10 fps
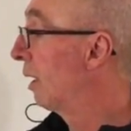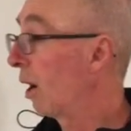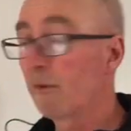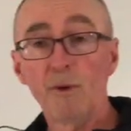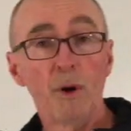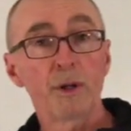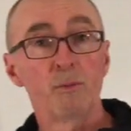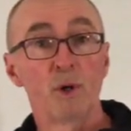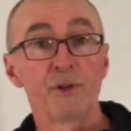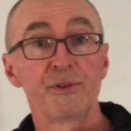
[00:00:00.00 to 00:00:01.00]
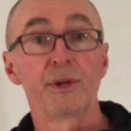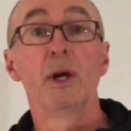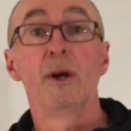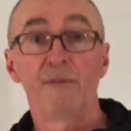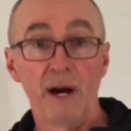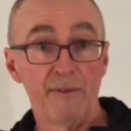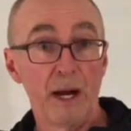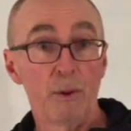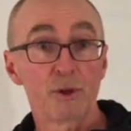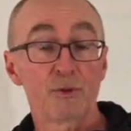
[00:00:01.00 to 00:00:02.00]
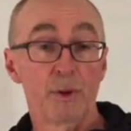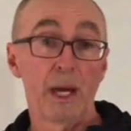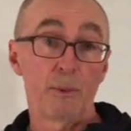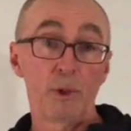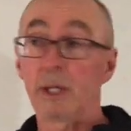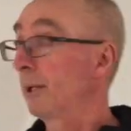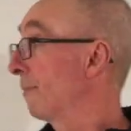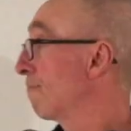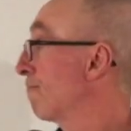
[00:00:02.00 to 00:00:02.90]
our volume was 5 hours for that week.